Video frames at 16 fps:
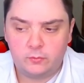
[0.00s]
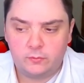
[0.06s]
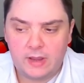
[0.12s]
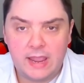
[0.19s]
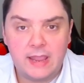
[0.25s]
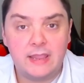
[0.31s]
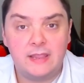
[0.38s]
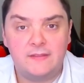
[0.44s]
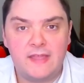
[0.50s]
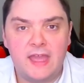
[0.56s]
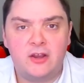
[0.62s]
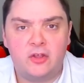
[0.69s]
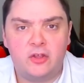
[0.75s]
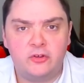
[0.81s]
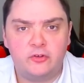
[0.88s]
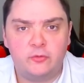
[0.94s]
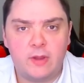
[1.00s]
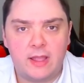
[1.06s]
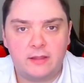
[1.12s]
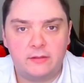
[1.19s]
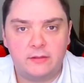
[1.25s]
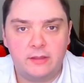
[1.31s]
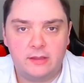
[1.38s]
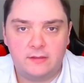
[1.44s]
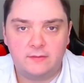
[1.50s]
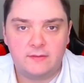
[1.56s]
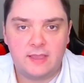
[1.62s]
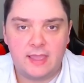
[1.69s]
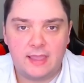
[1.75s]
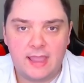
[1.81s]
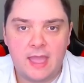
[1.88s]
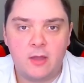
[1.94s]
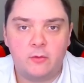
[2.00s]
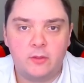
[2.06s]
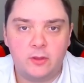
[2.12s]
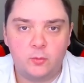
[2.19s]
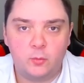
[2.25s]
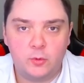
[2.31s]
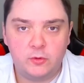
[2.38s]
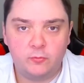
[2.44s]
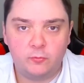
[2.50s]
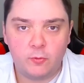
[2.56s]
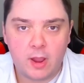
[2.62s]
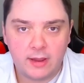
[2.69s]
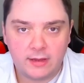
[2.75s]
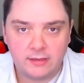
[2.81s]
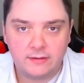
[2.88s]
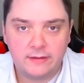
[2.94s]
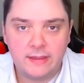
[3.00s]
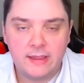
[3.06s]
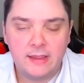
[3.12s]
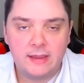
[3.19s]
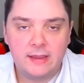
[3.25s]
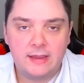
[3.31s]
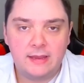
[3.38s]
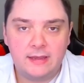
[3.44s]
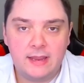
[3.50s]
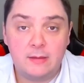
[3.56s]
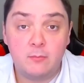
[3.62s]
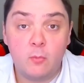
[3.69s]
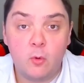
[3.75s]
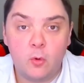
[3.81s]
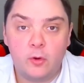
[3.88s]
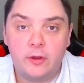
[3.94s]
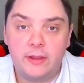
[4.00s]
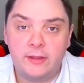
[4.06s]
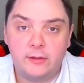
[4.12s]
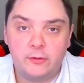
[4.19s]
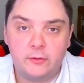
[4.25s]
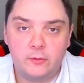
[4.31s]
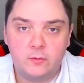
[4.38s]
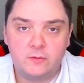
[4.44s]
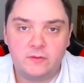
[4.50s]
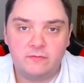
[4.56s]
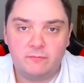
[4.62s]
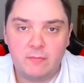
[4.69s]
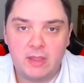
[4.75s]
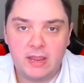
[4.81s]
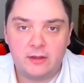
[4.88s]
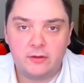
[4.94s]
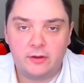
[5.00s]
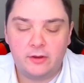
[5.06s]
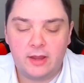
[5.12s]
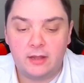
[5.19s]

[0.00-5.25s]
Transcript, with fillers: taking that on directly and saying, how can we write in a more inclusive manner?